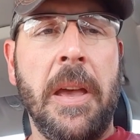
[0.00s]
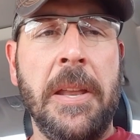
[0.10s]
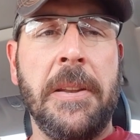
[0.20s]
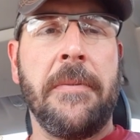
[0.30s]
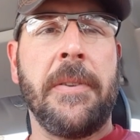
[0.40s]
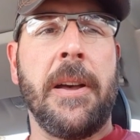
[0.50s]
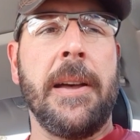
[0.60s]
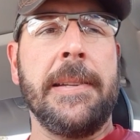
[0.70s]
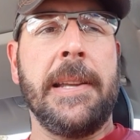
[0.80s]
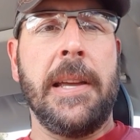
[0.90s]
End of
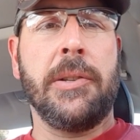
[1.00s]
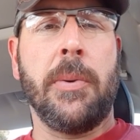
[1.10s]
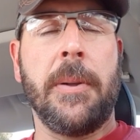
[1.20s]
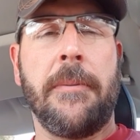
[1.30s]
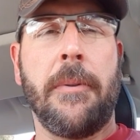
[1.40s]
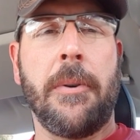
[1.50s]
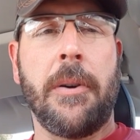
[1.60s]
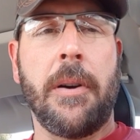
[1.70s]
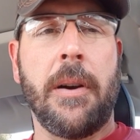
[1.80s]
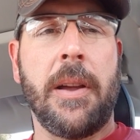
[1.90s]
day
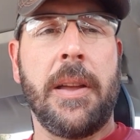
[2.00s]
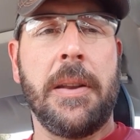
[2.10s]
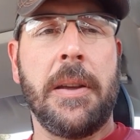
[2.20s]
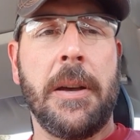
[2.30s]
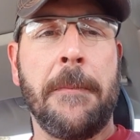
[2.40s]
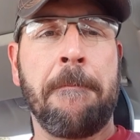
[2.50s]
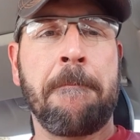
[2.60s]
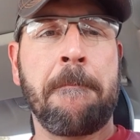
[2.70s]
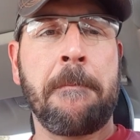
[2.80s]
24, and